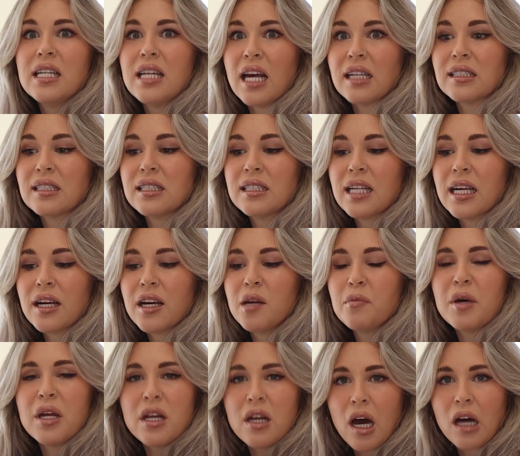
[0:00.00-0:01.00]
necessary,
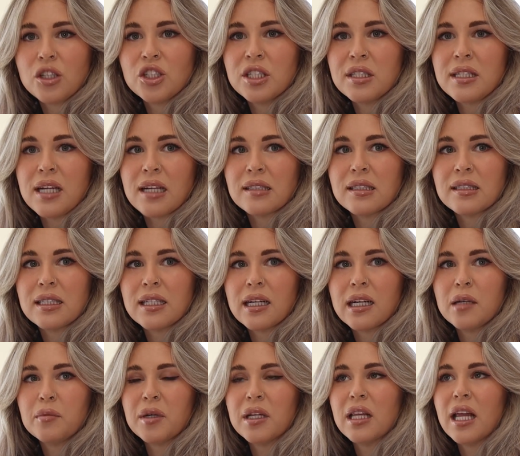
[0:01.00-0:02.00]
but not just
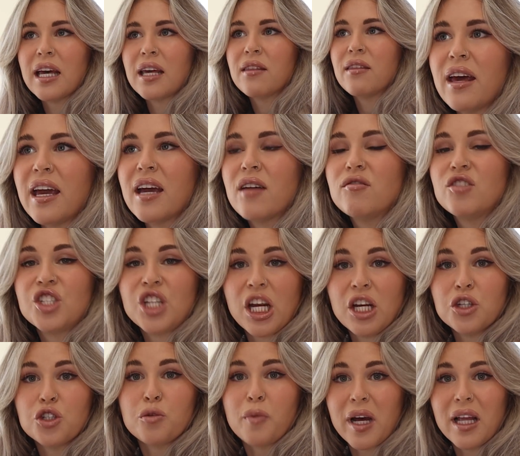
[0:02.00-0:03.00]
necessary, but like they have
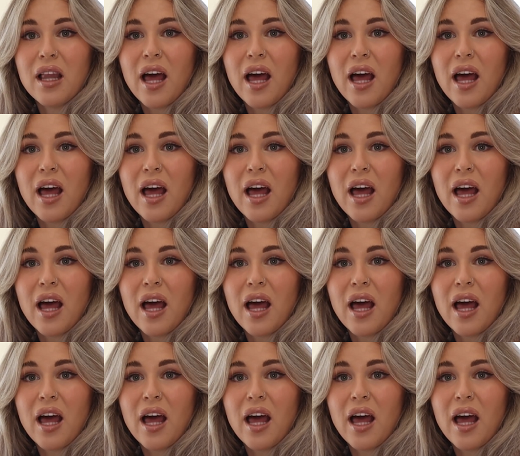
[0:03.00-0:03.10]
changed my